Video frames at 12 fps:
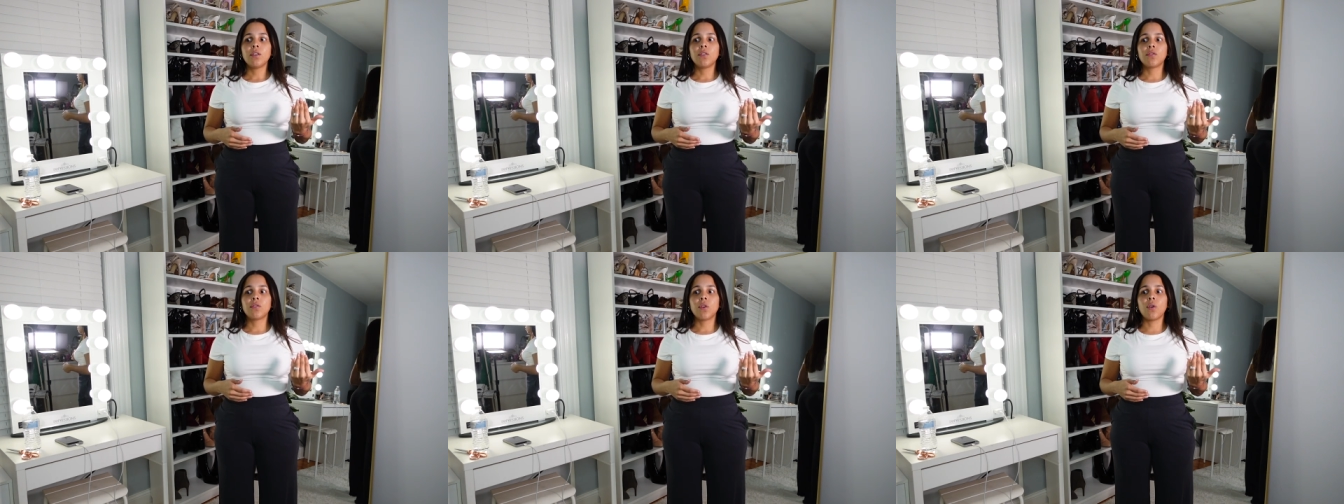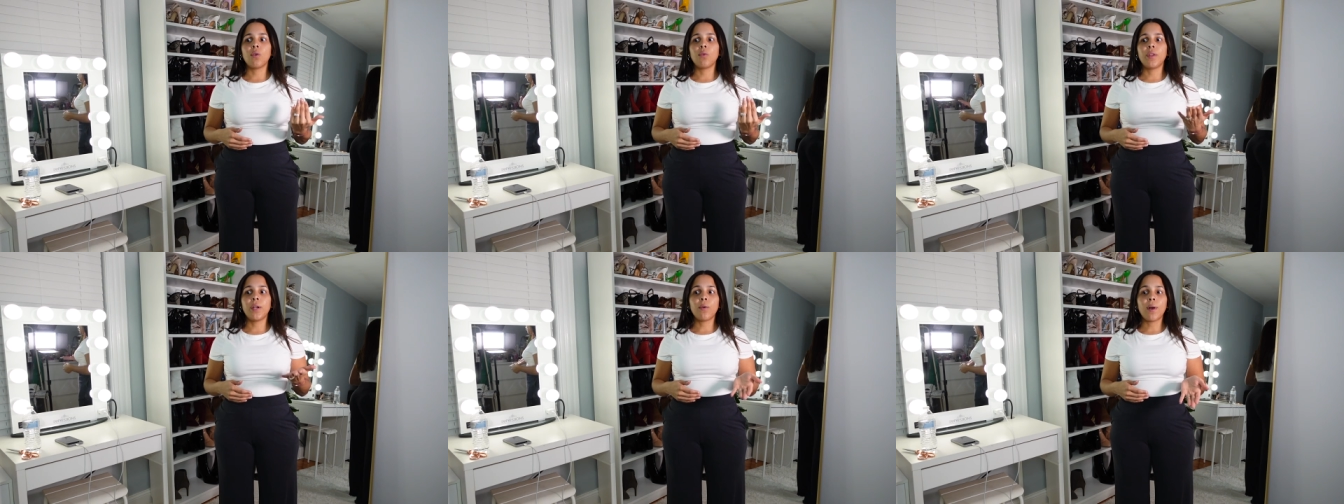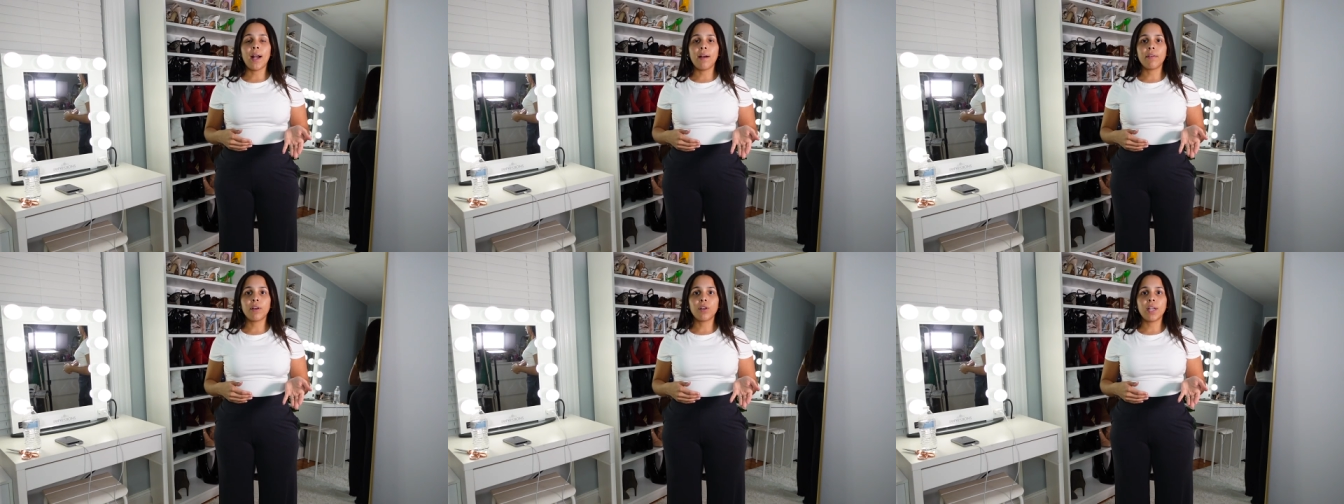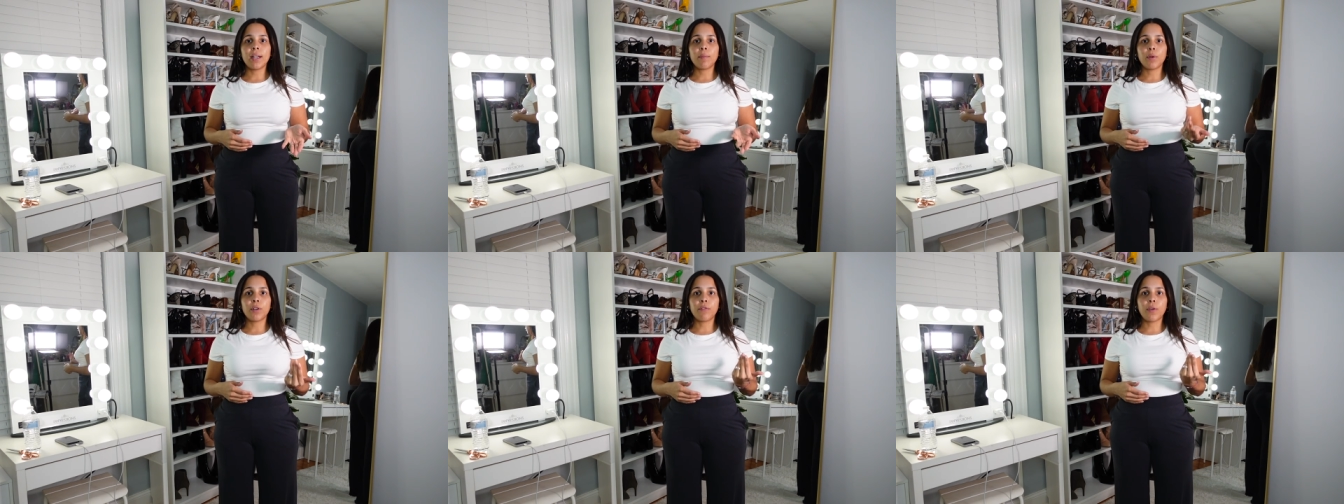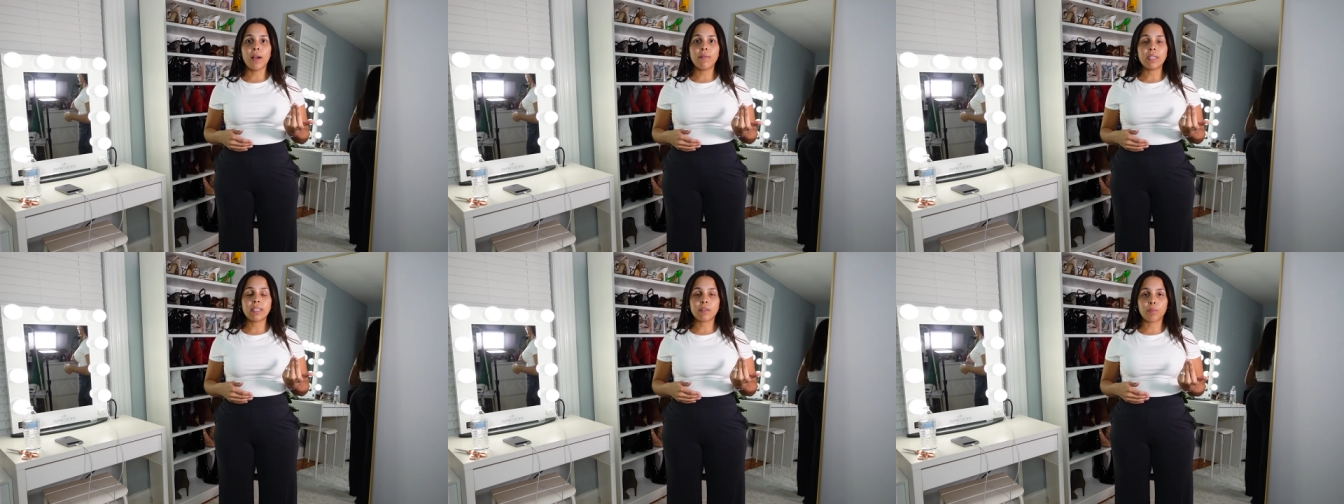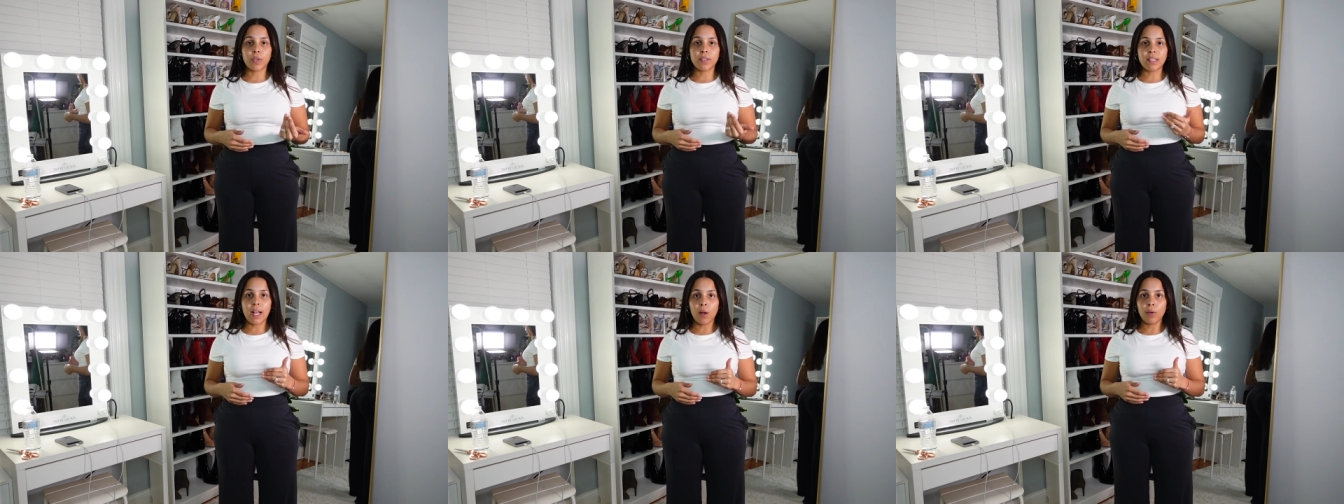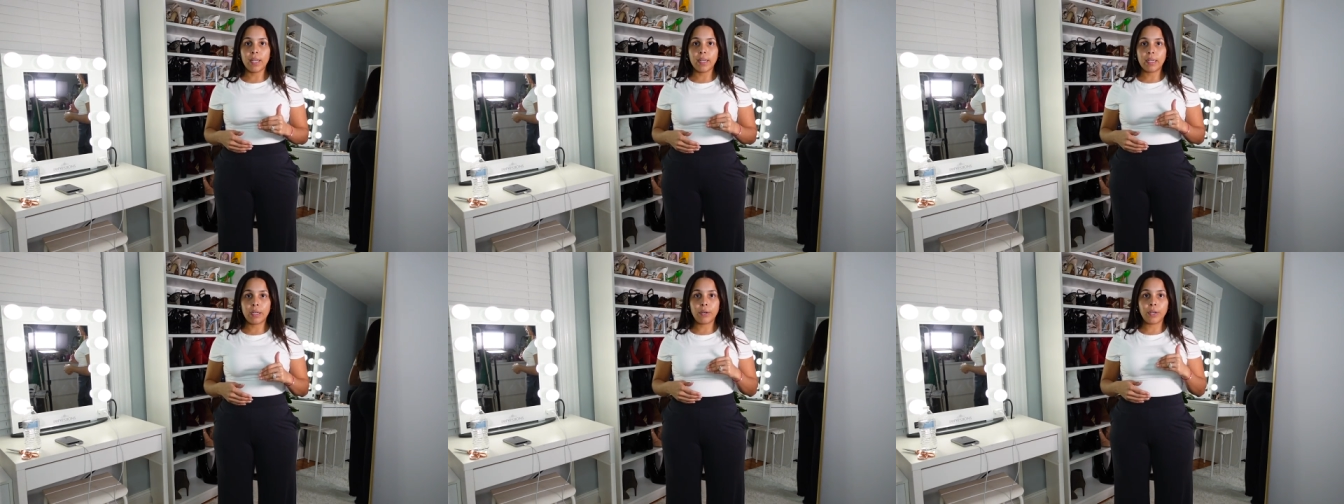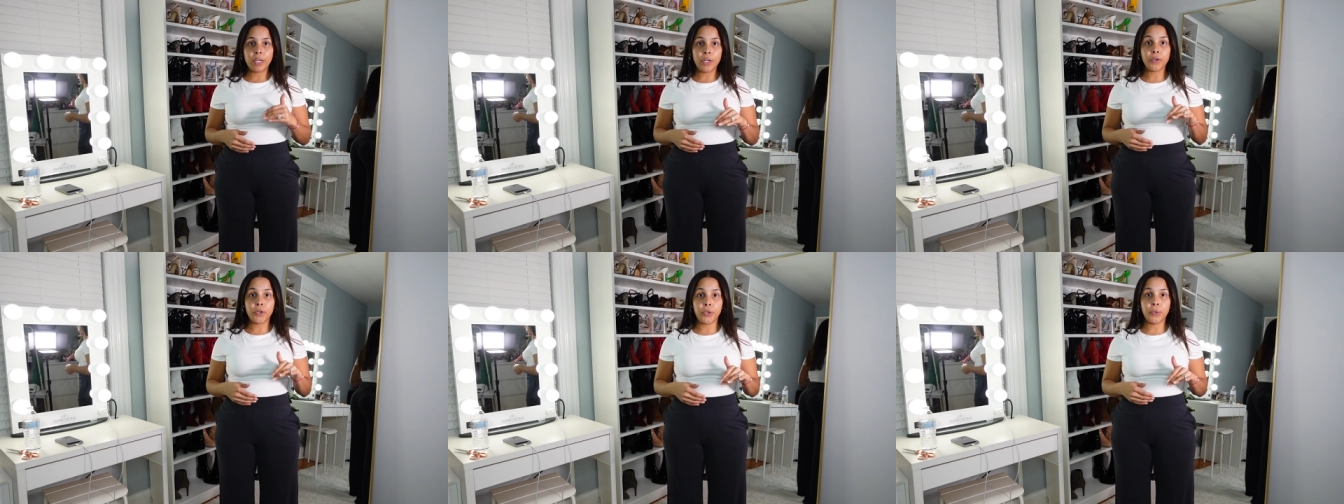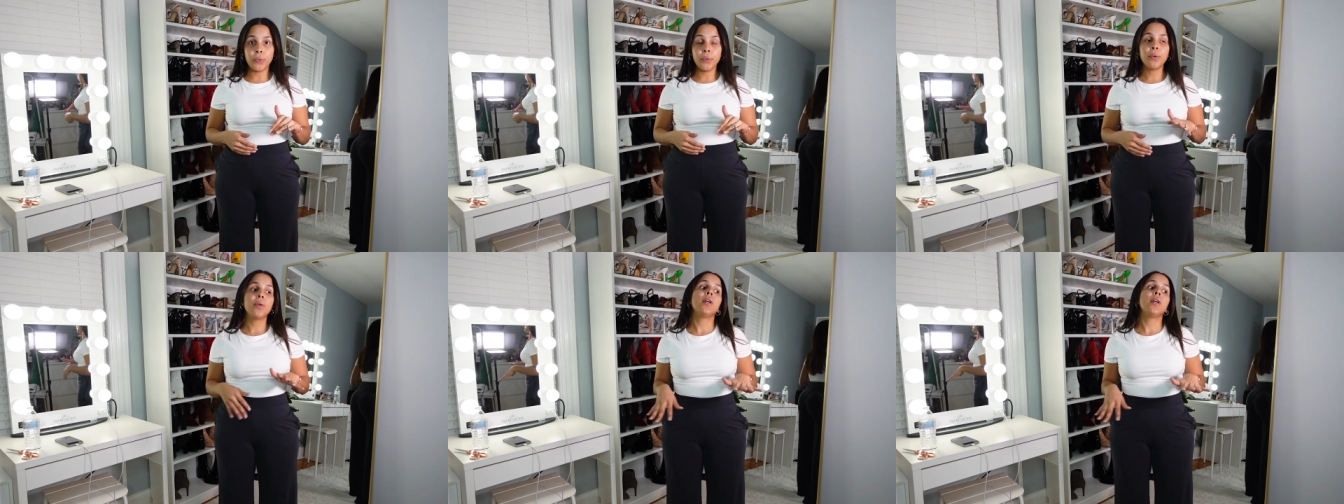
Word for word: so they don't have it online but if you have an express outlet ne near you